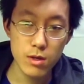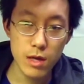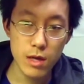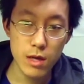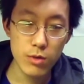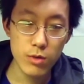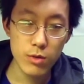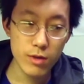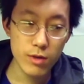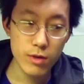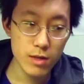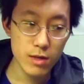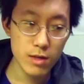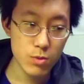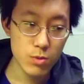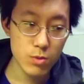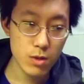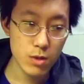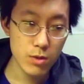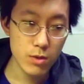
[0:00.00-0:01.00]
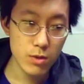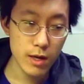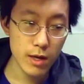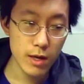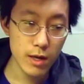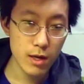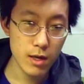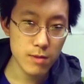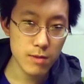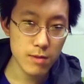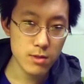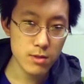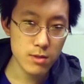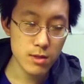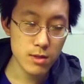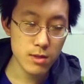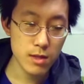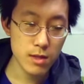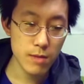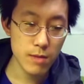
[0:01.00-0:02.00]
and I don't think I did well on the organic
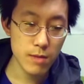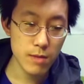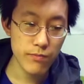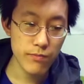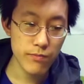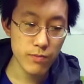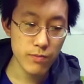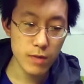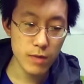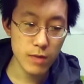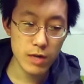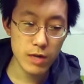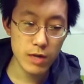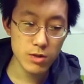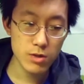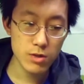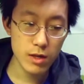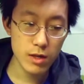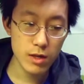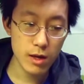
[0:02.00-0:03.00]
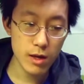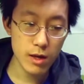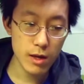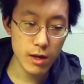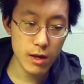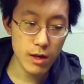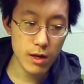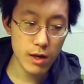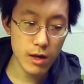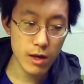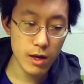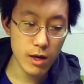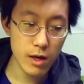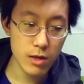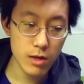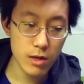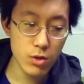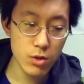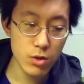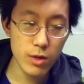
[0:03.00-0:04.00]
chemistry exam. Actually,
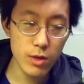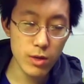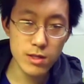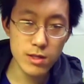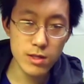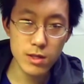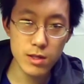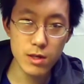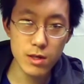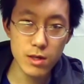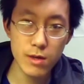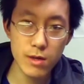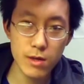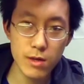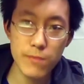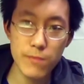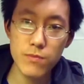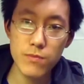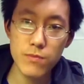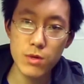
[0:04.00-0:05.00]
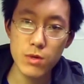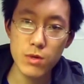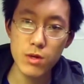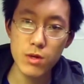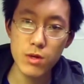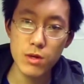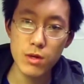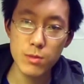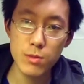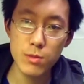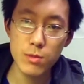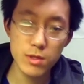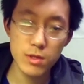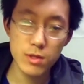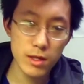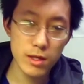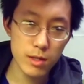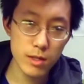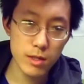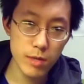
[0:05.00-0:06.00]
I know I did. The
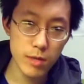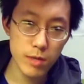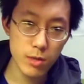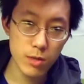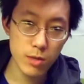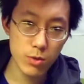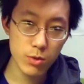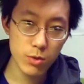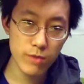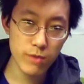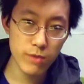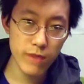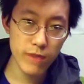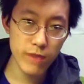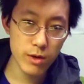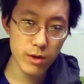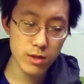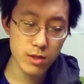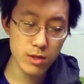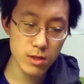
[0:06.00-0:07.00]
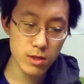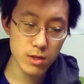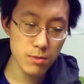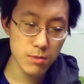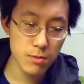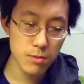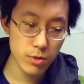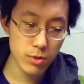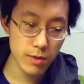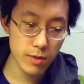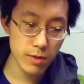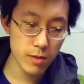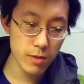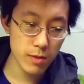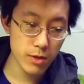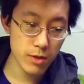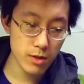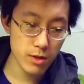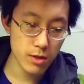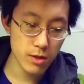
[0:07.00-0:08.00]
mistakes I made were very simple in my
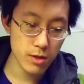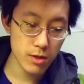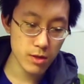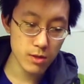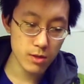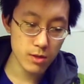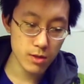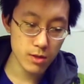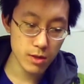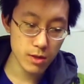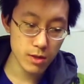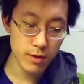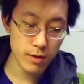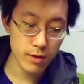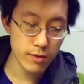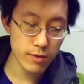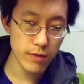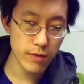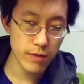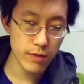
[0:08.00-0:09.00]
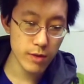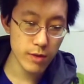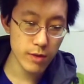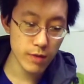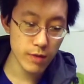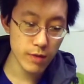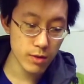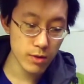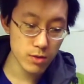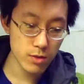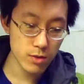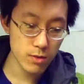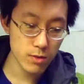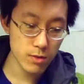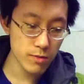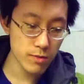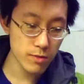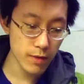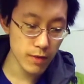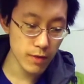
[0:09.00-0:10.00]
opinion. It's a
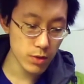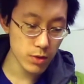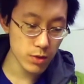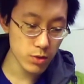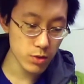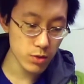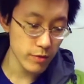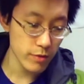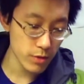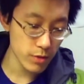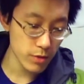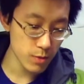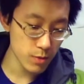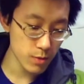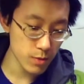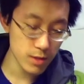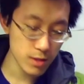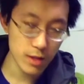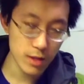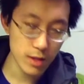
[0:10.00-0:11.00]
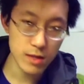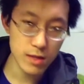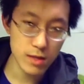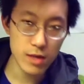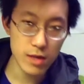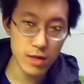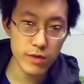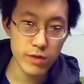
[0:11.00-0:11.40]
very trivial mistakes that I